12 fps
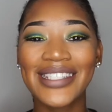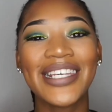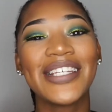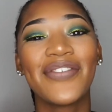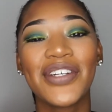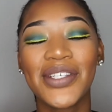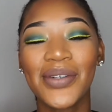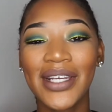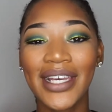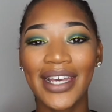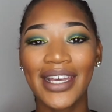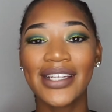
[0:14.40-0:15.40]
thanks for
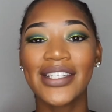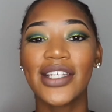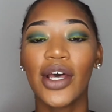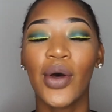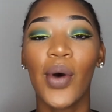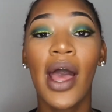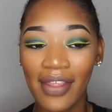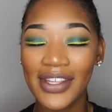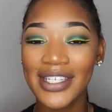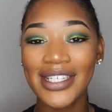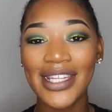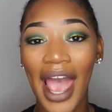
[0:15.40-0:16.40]
tuning in. So
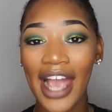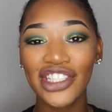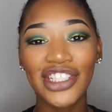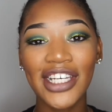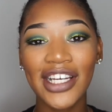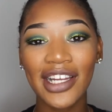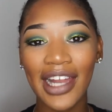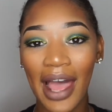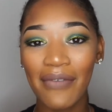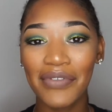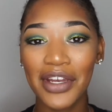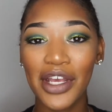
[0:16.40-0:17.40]
this is actually a
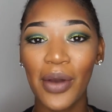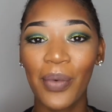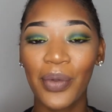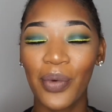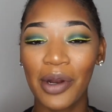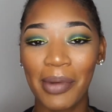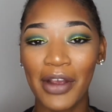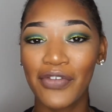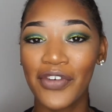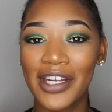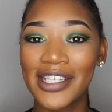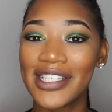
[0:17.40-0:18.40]
collab video with one of my
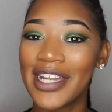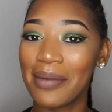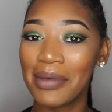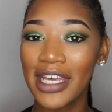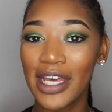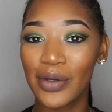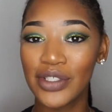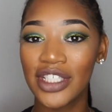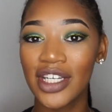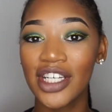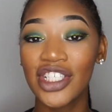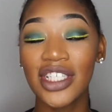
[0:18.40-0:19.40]
friends named
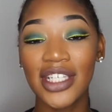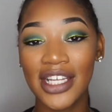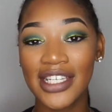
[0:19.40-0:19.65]
KEOSHA. She does